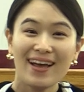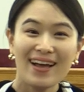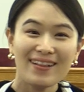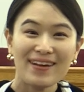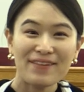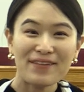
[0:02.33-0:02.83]

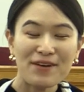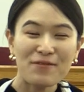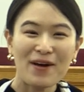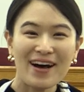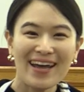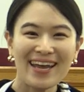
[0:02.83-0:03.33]
Hello
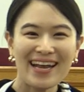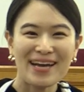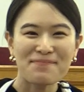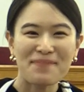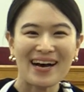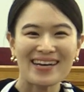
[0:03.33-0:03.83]
everyone,
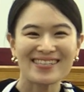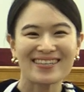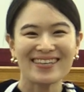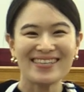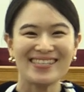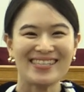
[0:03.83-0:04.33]
I'm
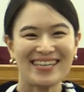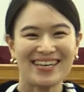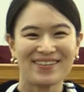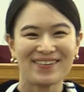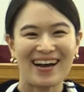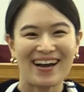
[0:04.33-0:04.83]
Pastor Eun
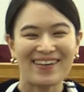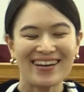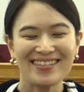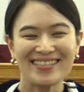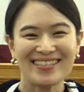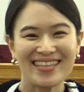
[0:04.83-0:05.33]
Seo. How are
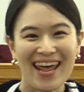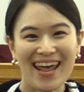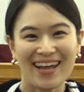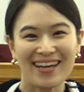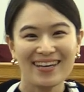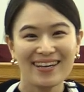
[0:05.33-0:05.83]
you
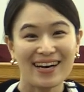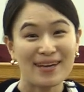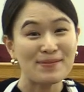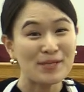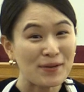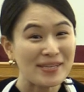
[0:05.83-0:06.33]
today?
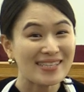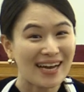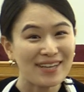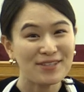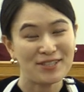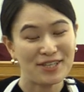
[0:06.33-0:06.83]
I'm so
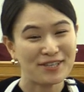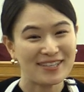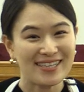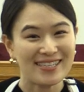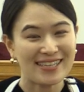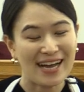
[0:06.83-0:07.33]
excited to share
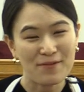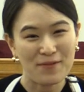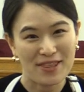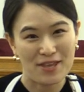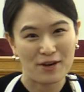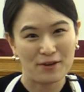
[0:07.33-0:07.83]
this time
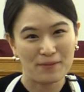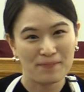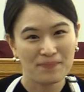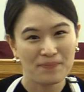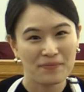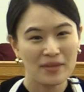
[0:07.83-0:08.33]
with y'all.
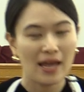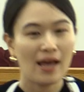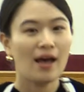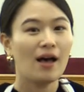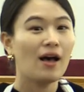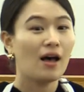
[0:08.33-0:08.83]

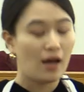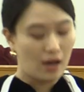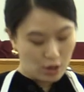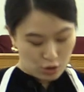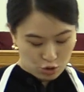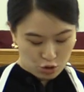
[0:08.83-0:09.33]

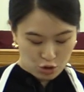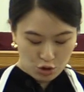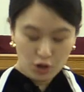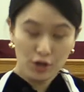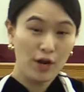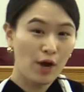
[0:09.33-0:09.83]
Do
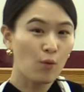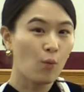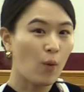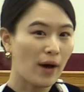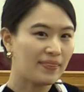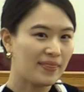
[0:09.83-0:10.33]
you know
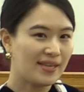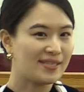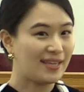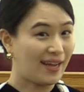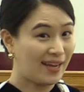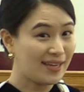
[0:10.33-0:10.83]
what
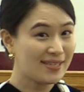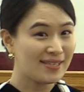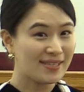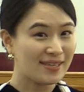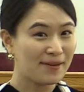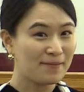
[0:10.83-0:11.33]
this is?